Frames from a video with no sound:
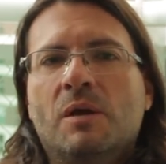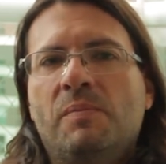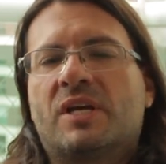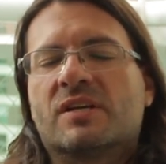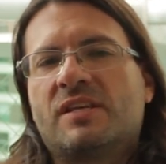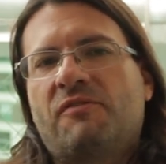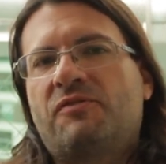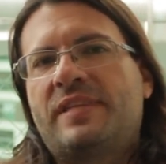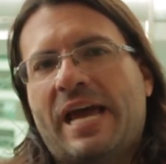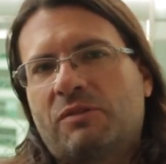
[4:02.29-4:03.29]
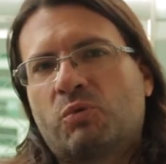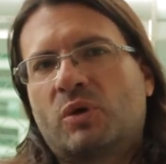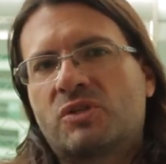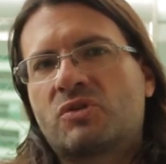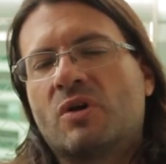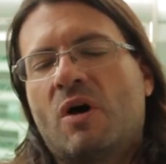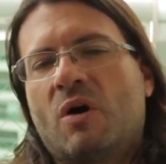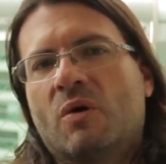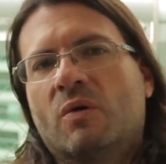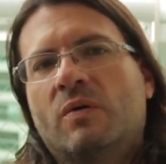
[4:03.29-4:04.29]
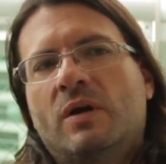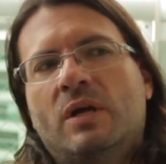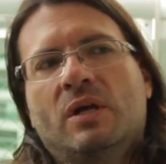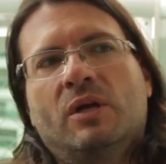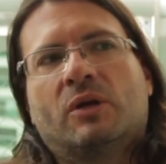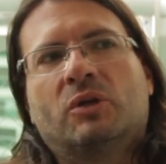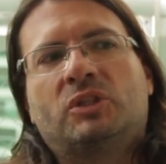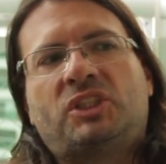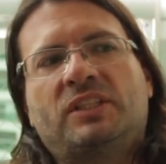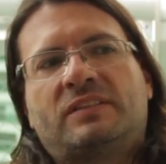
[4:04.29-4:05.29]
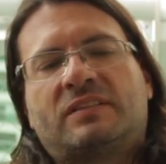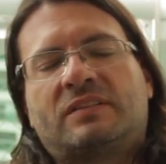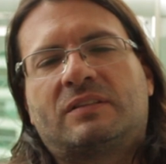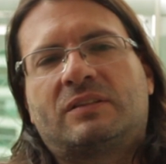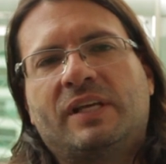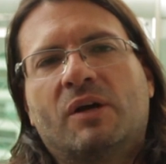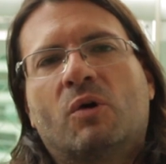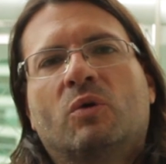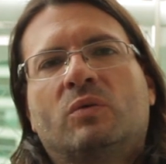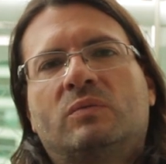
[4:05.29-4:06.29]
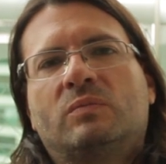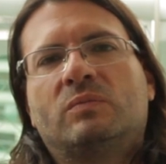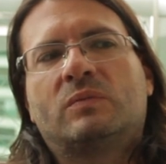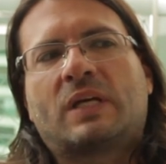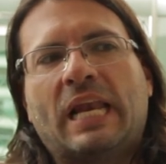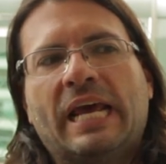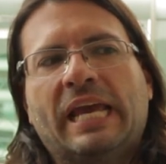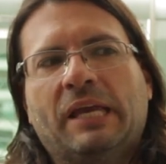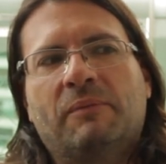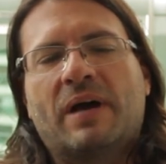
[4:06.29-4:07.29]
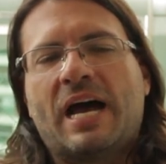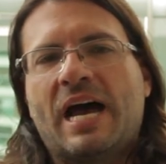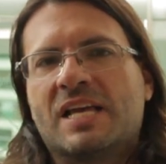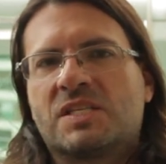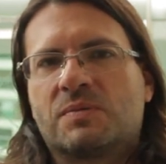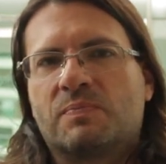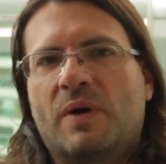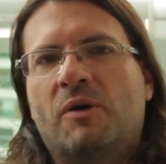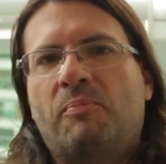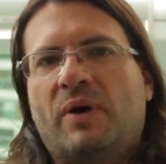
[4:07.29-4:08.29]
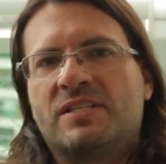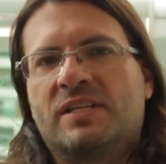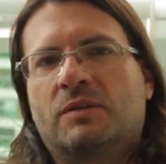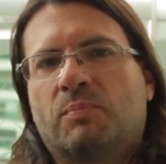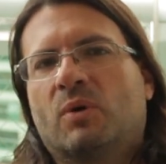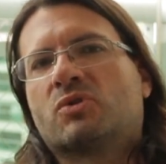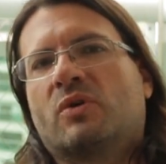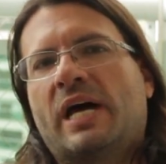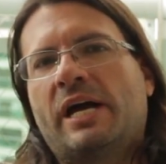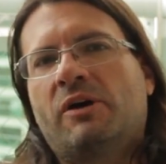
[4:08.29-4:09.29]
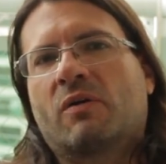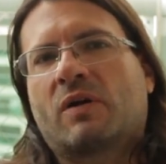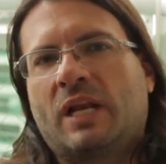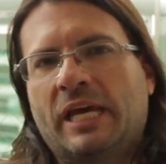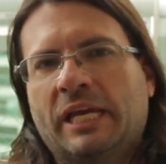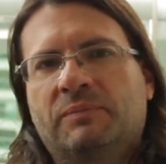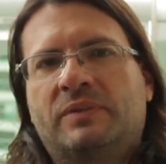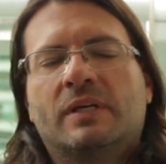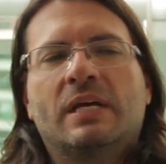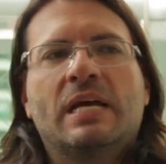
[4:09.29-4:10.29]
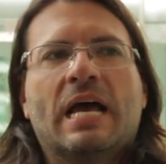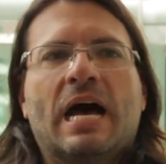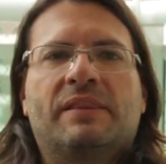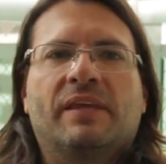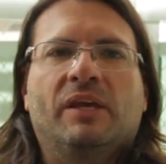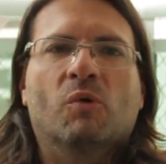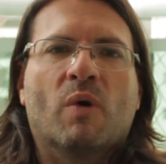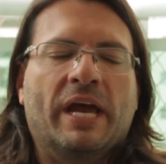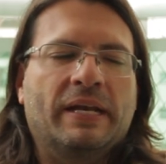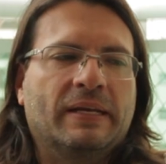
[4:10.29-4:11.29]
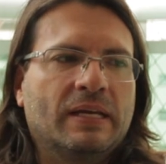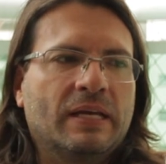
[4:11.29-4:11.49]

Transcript: Because if that were so, could she still claim, as our president Bolsonaro claimed at the UN,